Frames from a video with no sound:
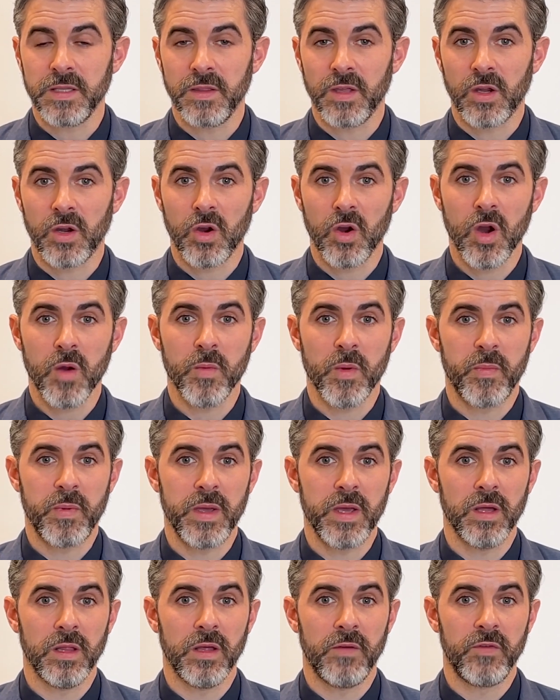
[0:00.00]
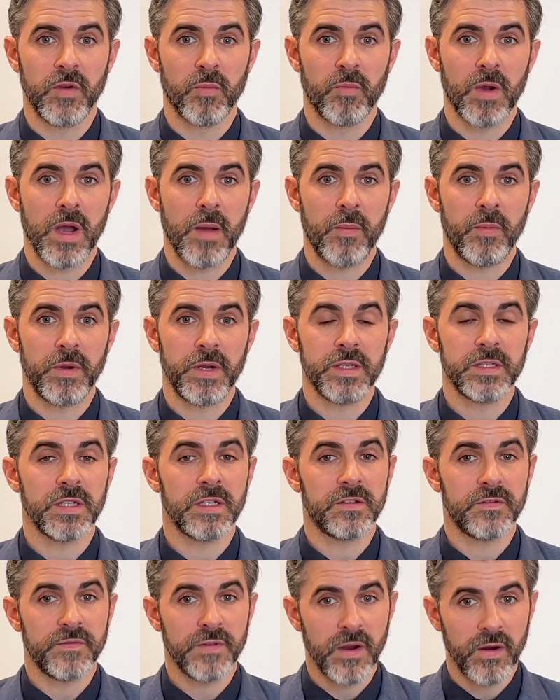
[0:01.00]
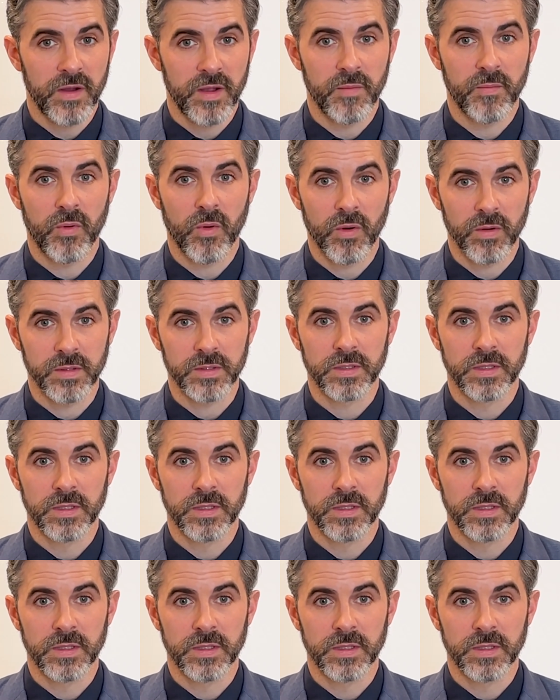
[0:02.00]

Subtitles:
the curb appeal of your properties is very important.